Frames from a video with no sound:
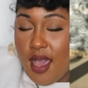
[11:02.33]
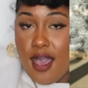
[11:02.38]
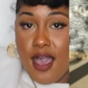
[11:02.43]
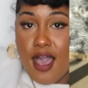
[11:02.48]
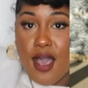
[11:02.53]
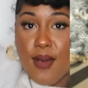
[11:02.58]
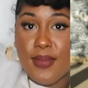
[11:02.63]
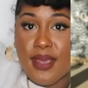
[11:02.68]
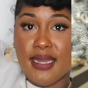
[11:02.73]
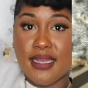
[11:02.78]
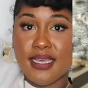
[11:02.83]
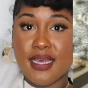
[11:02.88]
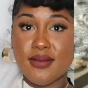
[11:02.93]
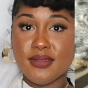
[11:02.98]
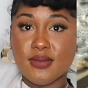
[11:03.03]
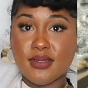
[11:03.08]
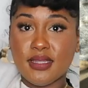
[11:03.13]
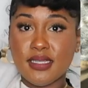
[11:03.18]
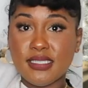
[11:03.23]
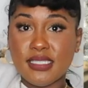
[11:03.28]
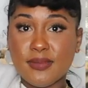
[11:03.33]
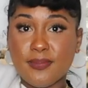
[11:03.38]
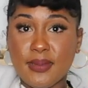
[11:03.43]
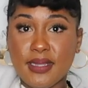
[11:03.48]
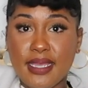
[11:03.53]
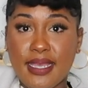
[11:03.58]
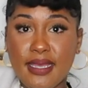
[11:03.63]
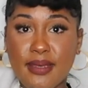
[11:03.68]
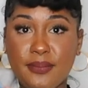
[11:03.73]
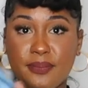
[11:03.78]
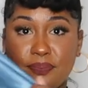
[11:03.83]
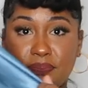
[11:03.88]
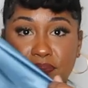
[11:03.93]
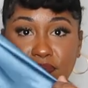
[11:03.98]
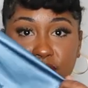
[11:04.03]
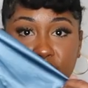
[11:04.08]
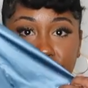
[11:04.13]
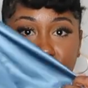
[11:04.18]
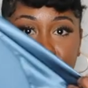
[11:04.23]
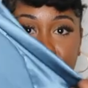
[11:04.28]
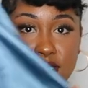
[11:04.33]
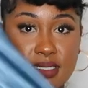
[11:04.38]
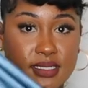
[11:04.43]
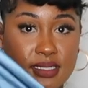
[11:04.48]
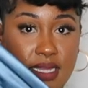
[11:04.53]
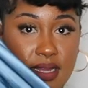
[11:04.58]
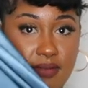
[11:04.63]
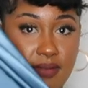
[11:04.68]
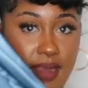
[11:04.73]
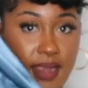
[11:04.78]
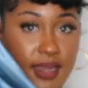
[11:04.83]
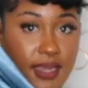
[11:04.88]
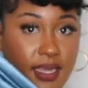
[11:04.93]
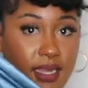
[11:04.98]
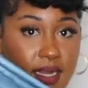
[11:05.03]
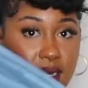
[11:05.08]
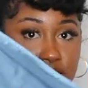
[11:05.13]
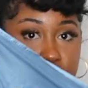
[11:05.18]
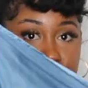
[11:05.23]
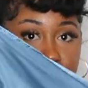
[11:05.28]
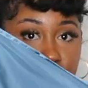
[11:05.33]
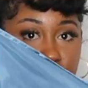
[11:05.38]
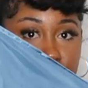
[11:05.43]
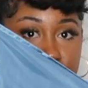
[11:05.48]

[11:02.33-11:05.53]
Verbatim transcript: Um, and it comes with a split, a little slit right here, as y'all